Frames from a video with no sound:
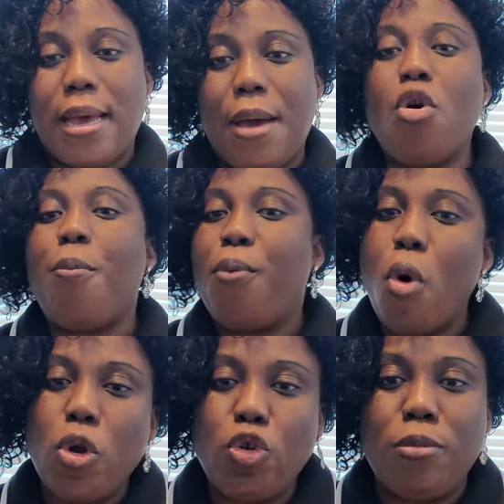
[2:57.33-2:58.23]
I will
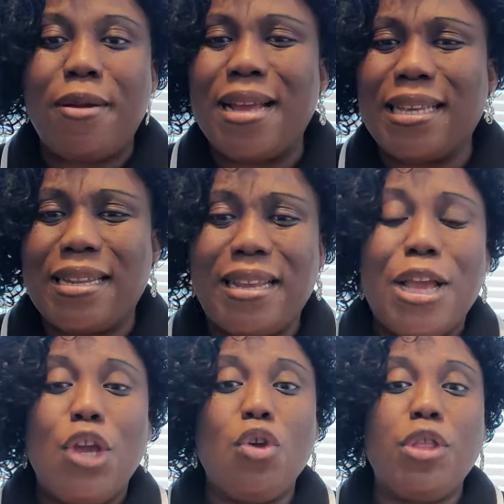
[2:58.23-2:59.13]
uphold you with my right hand."
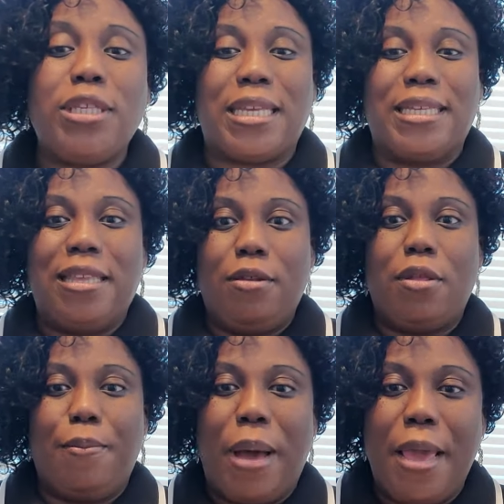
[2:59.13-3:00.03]
You know, this is in
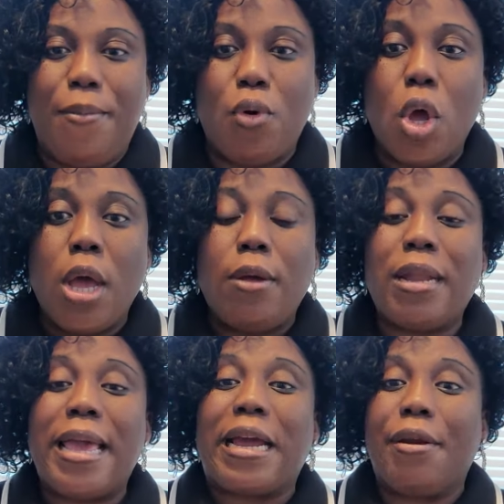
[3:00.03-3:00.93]
the Bible
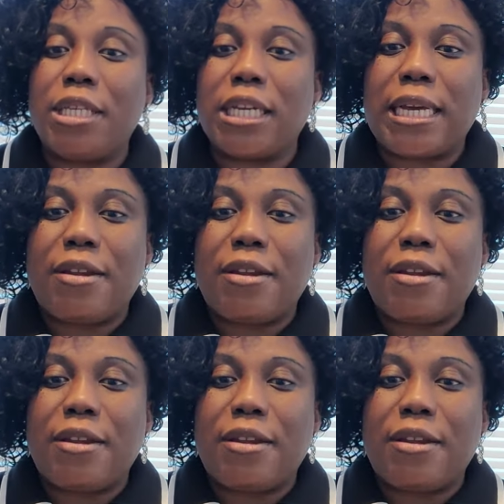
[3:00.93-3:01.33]
that a Christian